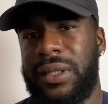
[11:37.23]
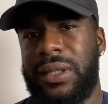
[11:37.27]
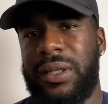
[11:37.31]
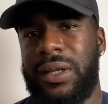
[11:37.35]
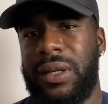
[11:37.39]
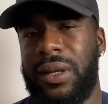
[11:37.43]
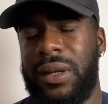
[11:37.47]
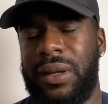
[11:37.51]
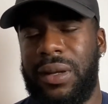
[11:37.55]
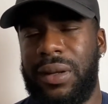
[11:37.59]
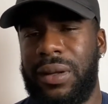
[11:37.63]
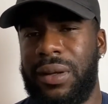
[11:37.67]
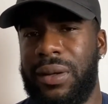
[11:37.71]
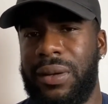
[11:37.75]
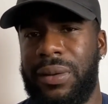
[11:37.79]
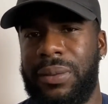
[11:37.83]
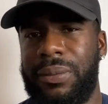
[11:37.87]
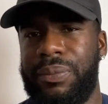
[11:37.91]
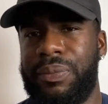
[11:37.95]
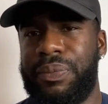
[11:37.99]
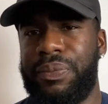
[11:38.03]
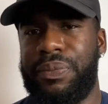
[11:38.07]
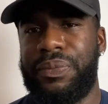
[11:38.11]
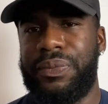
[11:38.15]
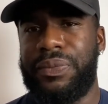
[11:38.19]

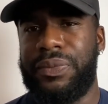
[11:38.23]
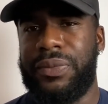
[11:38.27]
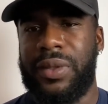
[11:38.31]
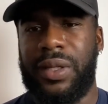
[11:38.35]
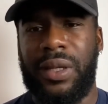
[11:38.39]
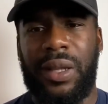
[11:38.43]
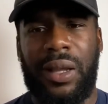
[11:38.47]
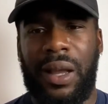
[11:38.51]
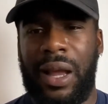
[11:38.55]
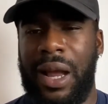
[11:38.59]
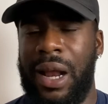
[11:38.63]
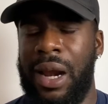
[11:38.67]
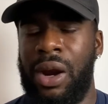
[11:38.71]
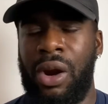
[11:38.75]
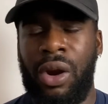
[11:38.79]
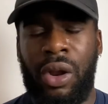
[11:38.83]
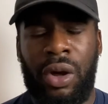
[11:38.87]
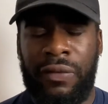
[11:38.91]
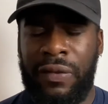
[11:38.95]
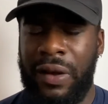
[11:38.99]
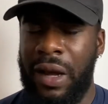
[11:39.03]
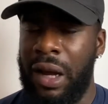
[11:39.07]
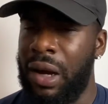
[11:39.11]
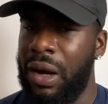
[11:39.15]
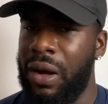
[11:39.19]
I love
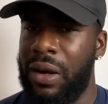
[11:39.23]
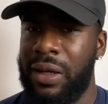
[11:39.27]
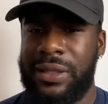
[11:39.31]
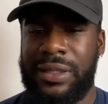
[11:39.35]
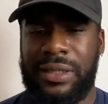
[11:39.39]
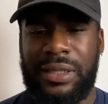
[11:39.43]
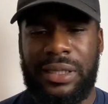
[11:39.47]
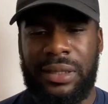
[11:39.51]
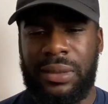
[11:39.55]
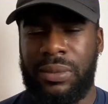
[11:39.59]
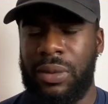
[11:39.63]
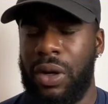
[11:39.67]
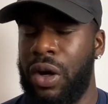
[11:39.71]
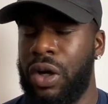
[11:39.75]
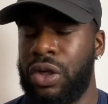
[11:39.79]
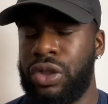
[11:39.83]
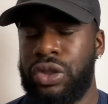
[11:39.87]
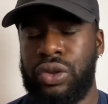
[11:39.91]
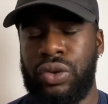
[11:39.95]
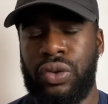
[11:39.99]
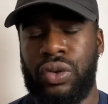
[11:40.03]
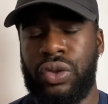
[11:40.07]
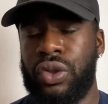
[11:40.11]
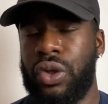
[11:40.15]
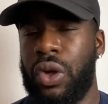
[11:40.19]
how our team,
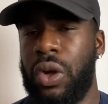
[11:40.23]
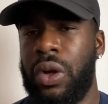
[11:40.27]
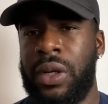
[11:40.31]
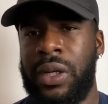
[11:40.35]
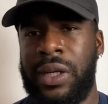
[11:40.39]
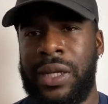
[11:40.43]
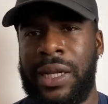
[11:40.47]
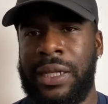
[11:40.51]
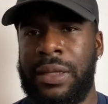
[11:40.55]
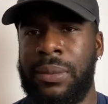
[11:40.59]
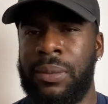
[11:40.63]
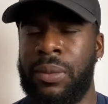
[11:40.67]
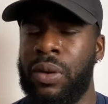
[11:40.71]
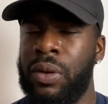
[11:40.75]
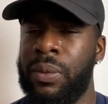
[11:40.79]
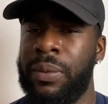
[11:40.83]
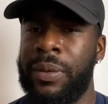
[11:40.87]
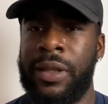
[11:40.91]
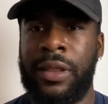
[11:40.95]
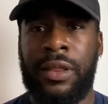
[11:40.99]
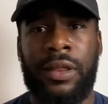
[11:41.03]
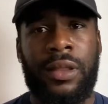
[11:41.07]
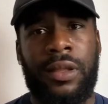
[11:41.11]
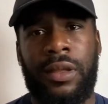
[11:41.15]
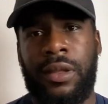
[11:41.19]
Arsenal's going on at the
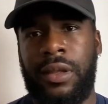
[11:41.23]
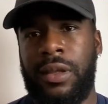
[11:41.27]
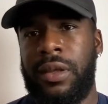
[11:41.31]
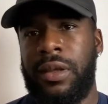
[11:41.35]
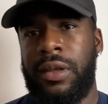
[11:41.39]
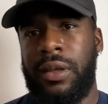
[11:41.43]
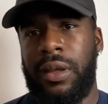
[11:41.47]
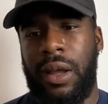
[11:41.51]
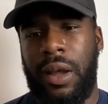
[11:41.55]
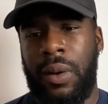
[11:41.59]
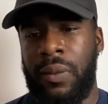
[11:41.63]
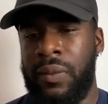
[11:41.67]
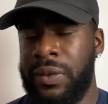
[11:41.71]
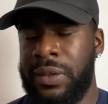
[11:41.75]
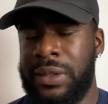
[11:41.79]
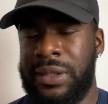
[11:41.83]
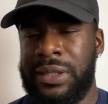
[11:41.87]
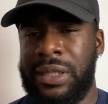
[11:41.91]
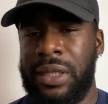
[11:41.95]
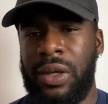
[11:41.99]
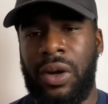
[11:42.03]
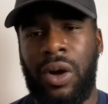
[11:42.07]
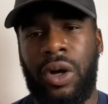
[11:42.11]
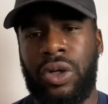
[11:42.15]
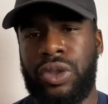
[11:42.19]
moment. I wouldn't
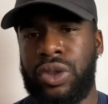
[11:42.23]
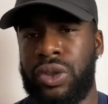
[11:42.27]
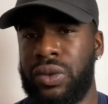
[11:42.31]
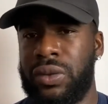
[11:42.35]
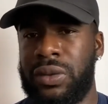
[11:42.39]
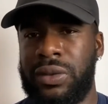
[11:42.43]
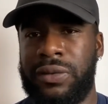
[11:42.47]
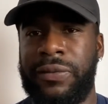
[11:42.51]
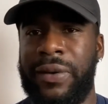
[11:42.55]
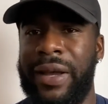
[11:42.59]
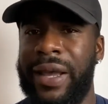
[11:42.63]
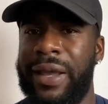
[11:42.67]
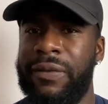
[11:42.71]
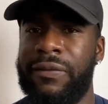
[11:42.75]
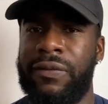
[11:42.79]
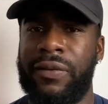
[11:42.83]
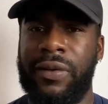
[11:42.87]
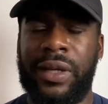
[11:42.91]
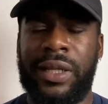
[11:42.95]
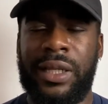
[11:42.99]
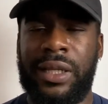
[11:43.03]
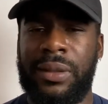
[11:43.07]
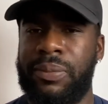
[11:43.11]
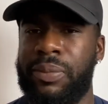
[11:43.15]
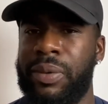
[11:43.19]
say Arsenal's fighting for
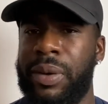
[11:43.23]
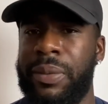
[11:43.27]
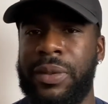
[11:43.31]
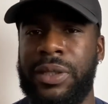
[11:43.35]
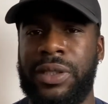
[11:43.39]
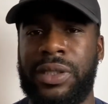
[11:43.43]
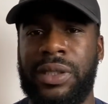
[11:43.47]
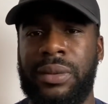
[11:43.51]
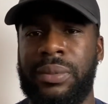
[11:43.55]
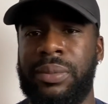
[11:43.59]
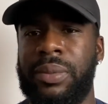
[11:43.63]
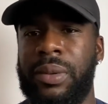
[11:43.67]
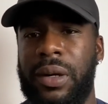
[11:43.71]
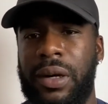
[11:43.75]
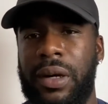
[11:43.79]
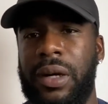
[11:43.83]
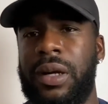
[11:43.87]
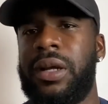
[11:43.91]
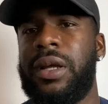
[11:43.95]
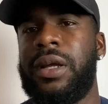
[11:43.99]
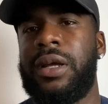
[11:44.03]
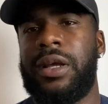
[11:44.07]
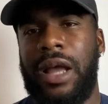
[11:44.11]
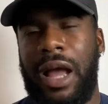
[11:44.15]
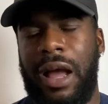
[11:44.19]
any premiership, but
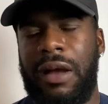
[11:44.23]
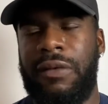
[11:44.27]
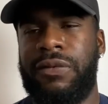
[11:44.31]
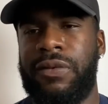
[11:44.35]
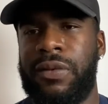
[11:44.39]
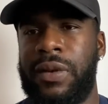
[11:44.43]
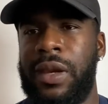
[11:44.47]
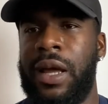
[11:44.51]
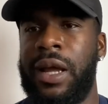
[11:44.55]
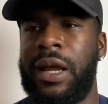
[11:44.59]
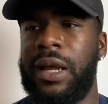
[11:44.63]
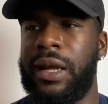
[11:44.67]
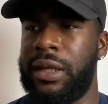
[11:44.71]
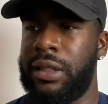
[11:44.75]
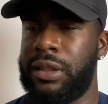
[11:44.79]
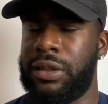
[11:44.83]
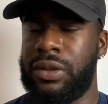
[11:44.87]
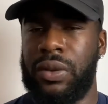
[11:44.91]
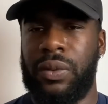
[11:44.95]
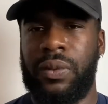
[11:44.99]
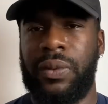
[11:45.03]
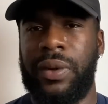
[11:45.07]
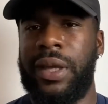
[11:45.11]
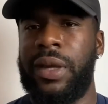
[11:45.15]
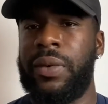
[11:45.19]
I feel like the
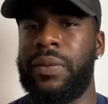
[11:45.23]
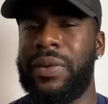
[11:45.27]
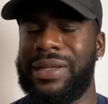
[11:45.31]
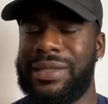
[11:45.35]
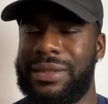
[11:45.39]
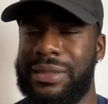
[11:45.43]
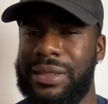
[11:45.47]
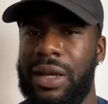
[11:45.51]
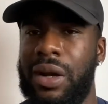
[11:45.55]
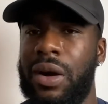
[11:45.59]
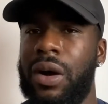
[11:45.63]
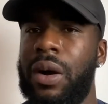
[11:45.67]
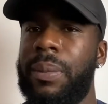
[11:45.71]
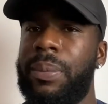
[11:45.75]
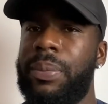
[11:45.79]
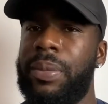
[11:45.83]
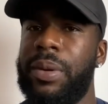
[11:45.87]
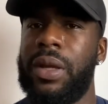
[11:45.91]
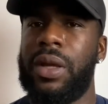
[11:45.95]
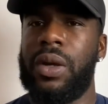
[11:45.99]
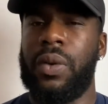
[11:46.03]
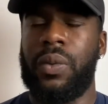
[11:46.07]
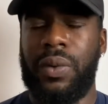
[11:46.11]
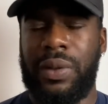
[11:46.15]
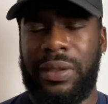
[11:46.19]
way we're set up,
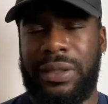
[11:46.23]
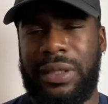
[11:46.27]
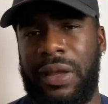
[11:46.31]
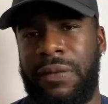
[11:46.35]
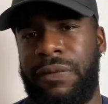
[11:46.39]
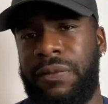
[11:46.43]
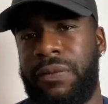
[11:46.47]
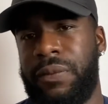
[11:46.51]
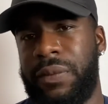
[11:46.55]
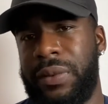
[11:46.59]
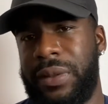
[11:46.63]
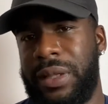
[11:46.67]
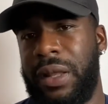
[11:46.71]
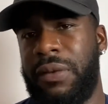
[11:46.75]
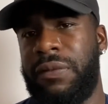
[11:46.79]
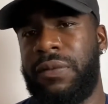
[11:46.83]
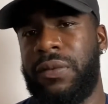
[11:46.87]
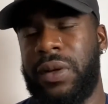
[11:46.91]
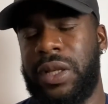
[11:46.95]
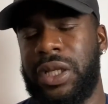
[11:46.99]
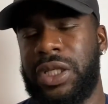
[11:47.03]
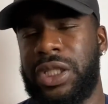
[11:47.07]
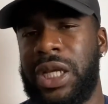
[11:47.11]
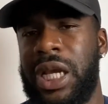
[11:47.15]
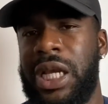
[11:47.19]
we definitely
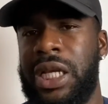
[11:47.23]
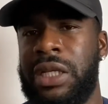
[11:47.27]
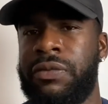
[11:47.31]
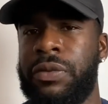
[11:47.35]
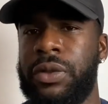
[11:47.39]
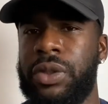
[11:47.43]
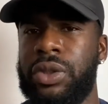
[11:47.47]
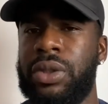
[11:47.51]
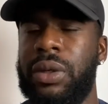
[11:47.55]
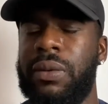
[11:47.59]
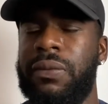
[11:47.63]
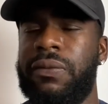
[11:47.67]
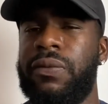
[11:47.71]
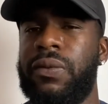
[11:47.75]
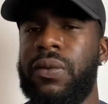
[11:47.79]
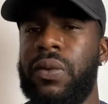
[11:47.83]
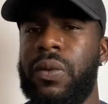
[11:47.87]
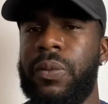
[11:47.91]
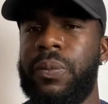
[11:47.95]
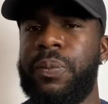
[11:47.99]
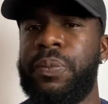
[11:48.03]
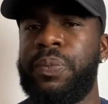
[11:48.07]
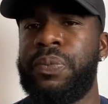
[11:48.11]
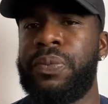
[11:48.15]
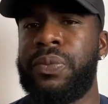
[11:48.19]
can challenge for a top four.
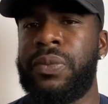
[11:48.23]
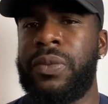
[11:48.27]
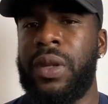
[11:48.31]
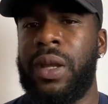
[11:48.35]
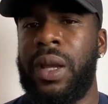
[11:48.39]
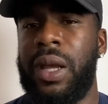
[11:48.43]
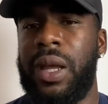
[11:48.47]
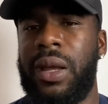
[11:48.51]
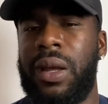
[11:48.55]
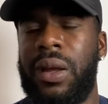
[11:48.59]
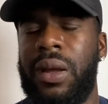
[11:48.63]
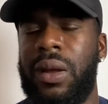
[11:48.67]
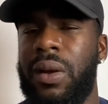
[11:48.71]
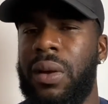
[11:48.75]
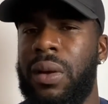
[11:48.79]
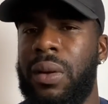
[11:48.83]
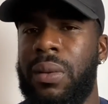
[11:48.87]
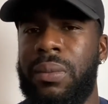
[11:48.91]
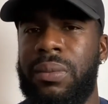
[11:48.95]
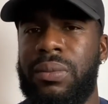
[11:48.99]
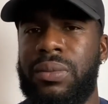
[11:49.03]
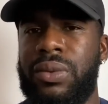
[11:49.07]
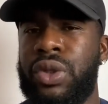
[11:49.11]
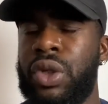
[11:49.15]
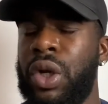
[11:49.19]

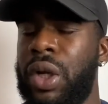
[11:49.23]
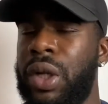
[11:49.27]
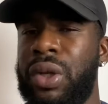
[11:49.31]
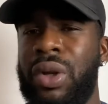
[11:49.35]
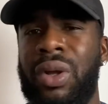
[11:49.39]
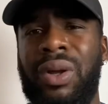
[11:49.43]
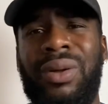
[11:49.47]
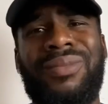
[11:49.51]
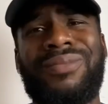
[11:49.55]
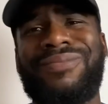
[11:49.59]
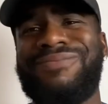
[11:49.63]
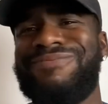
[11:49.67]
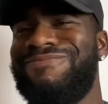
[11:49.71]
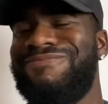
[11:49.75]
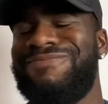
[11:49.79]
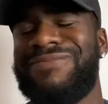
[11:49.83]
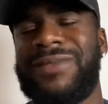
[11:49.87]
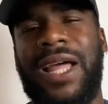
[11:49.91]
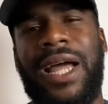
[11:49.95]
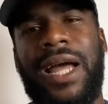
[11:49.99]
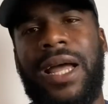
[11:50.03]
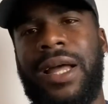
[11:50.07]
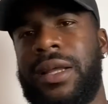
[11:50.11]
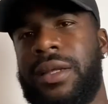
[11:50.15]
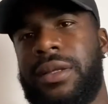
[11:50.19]
Tottenham,
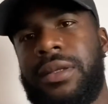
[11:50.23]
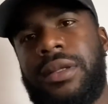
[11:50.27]
nah.